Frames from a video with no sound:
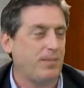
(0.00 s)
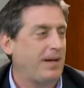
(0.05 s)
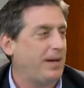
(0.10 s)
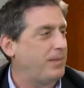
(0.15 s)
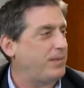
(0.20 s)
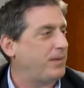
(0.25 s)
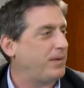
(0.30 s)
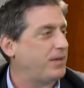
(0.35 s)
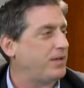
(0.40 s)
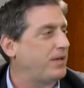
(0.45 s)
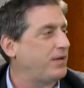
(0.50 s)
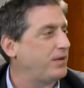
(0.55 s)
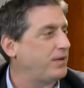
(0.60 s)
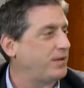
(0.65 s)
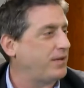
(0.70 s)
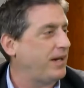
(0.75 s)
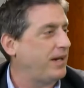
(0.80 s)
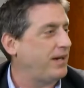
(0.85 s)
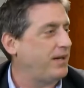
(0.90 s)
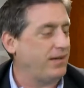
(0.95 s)
I'm supposed to
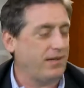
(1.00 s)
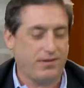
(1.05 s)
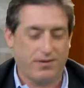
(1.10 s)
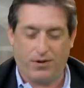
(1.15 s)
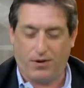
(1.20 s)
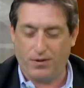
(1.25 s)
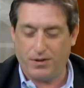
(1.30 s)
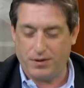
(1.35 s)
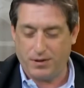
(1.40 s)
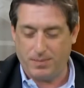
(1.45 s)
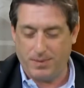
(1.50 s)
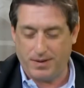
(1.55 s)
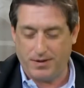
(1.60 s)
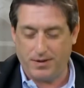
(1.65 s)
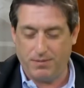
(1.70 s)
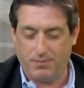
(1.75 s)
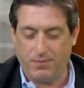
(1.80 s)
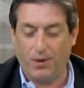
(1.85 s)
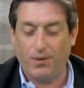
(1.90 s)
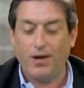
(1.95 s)
understand all this about
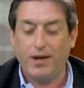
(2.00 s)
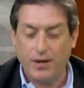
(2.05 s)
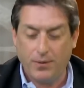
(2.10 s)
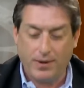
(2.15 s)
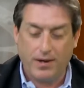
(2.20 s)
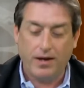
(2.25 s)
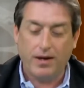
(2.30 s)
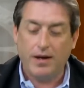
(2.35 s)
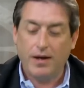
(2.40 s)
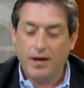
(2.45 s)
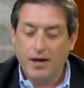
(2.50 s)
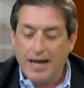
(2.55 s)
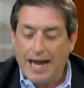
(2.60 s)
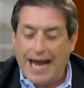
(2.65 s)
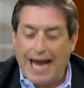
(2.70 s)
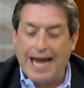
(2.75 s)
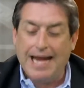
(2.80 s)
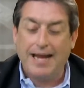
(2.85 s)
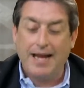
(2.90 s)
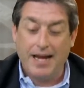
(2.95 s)
that. Well,
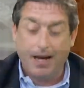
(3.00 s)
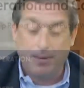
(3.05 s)
8 a.m.